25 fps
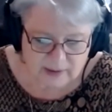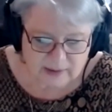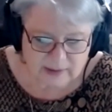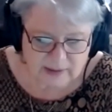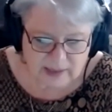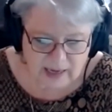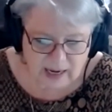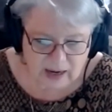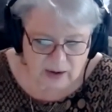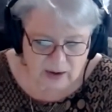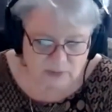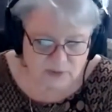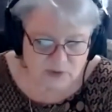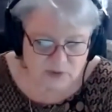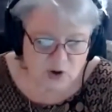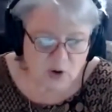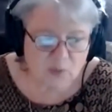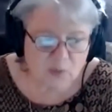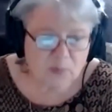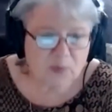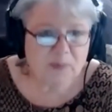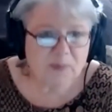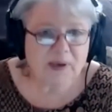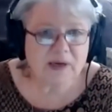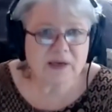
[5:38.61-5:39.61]
Now,
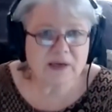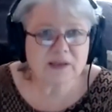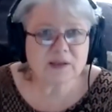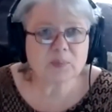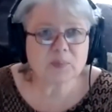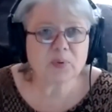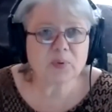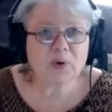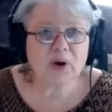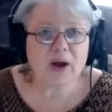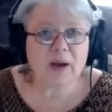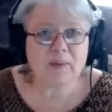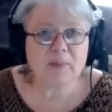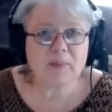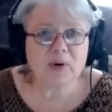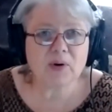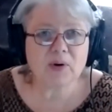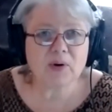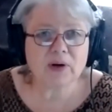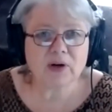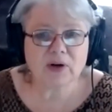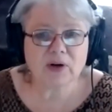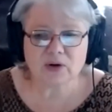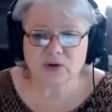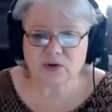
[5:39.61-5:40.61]
dopamine is a
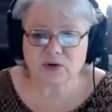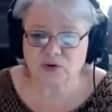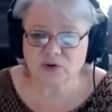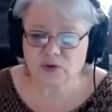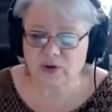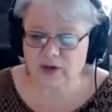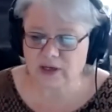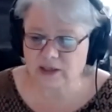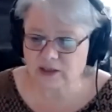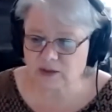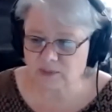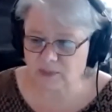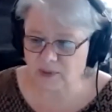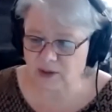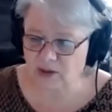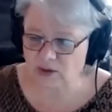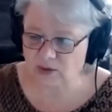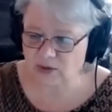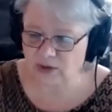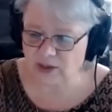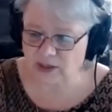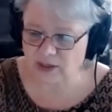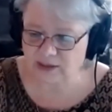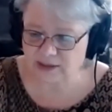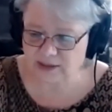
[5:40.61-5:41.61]
primary
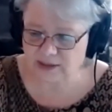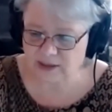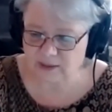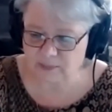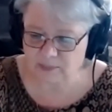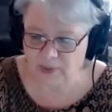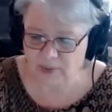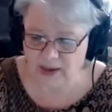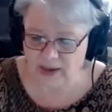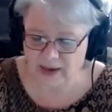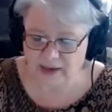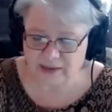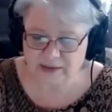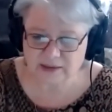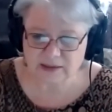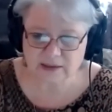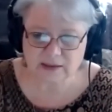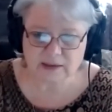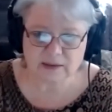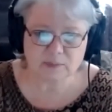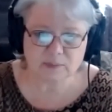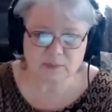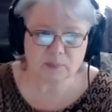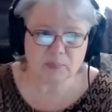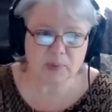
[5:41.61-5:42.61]
neurotransmitter that is
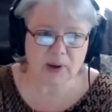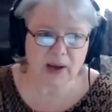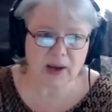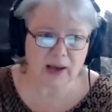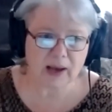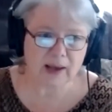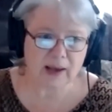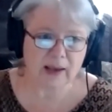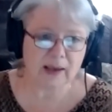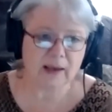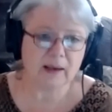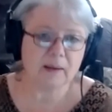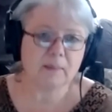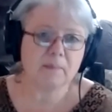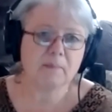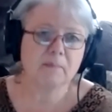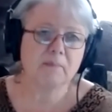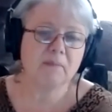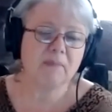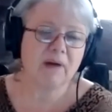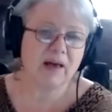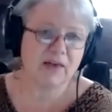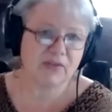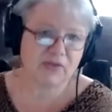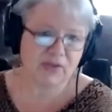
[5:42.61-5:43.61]
impacted by
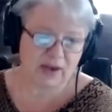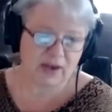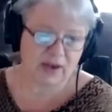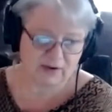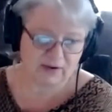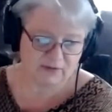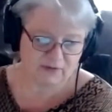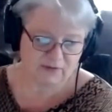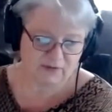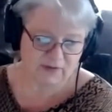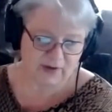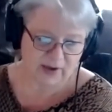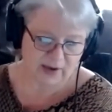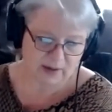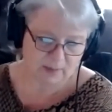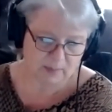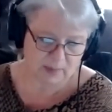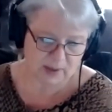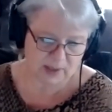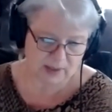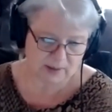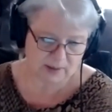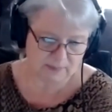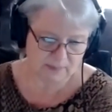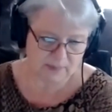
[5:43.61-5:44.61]

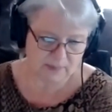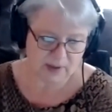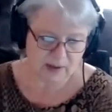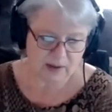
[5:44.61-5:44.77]
methamphetamine.